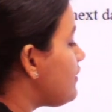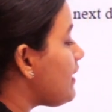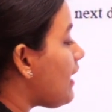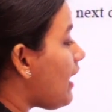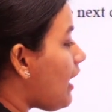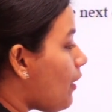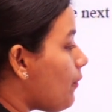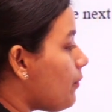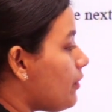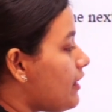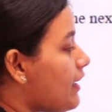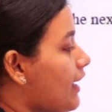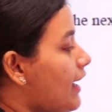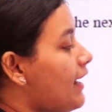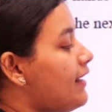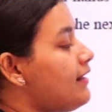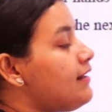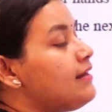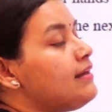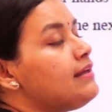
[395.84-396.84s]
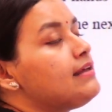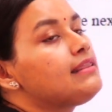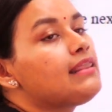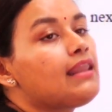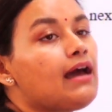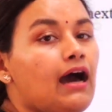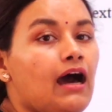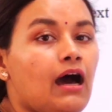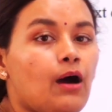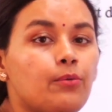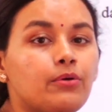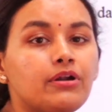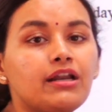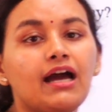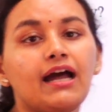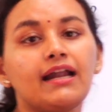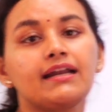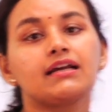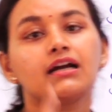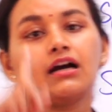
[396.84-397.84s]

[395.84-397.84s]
the hour hand